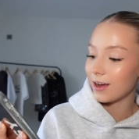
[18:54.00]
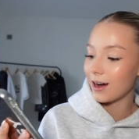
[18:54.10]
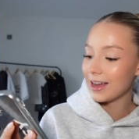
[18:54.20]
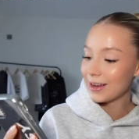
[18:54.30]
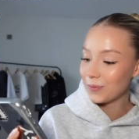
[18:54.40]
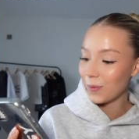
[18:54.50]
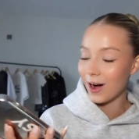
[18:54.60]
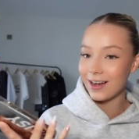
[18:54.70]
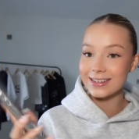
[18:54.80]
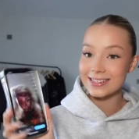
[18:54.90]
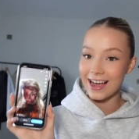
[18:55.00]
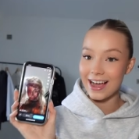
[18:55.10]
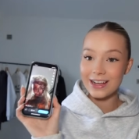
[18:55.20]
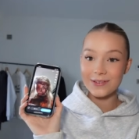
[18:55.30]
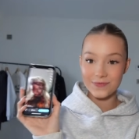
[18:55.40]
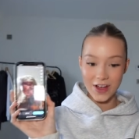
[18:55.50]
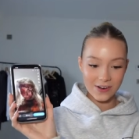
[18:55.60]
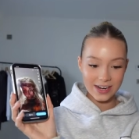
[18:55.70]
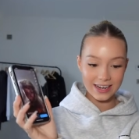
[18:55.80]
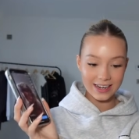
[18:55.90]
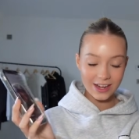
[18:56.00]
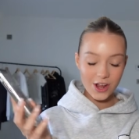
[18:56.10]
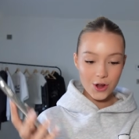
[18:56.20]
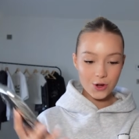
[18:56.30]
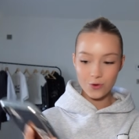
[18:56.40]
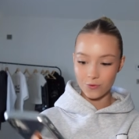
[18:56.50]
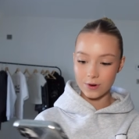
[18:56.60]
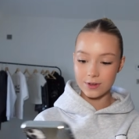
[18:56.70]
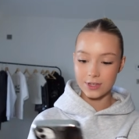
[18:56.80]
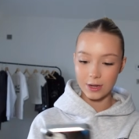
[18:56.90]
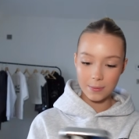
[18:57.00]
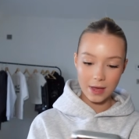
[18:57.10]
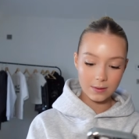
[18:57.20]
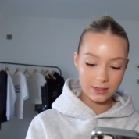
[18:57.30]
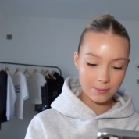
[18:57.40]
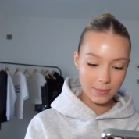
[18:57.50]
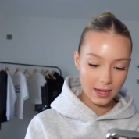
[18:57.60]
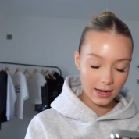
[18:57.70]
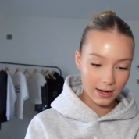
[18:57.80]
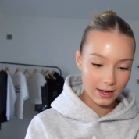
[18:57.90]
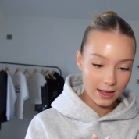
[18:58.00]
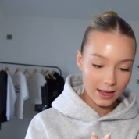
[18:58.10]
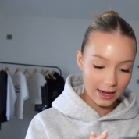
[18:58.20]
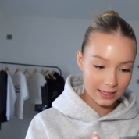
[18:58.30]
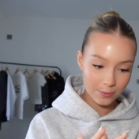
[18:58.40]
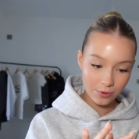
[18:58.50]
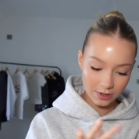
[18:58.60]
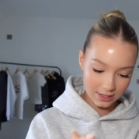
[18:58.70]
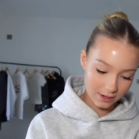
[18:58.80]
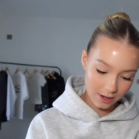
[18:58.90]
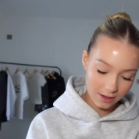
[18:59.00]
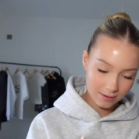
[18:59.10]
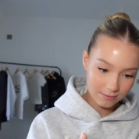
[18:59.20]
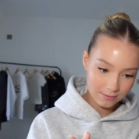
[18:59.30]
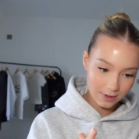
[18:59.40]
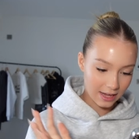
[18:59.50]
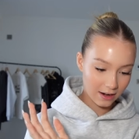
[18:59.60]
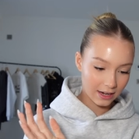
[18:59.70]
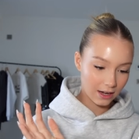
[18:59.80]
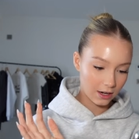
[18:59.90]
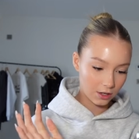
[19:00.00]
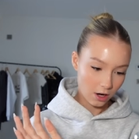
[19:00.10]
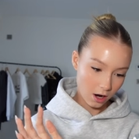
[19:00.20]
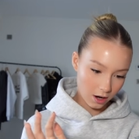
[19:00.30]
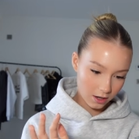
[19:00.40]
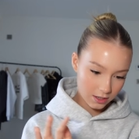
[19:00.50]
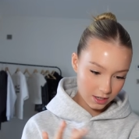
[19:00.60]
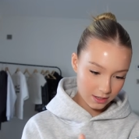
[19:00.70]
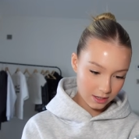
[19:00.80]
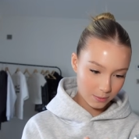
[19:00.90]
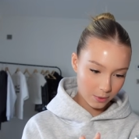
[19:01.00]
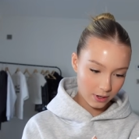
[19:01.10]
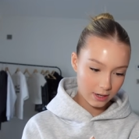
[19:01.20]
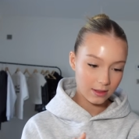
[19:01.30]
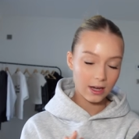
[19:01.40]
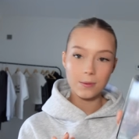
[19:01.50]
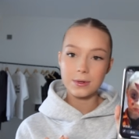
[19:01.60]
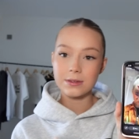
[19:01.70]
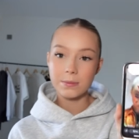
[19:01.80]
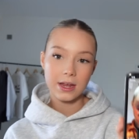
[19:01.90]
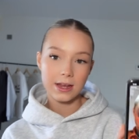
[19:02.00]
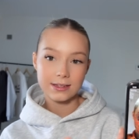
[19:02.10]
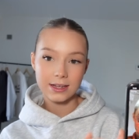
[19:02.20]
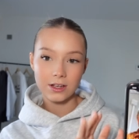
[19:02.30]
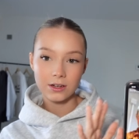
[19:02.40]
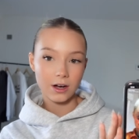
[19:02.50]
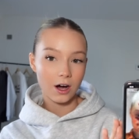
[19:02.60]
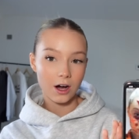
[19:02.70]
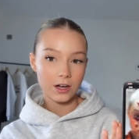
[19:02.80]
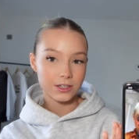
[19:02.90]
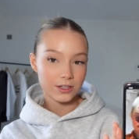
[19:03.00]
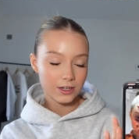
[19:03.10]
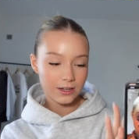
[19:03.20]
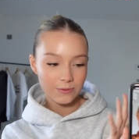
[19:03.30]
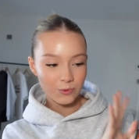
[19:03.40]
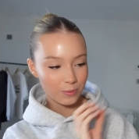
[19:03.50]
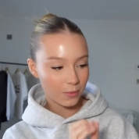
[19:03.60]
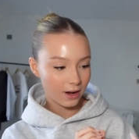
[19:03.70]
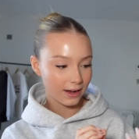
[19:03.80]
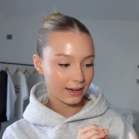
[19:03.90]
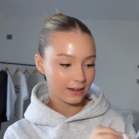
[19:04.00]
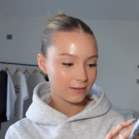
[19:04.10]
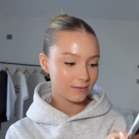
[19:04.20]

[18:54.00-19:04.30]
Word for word: I worked there. Very gruesome, that was me as a prisoner and like a guard at some point. That was me as like a guard with my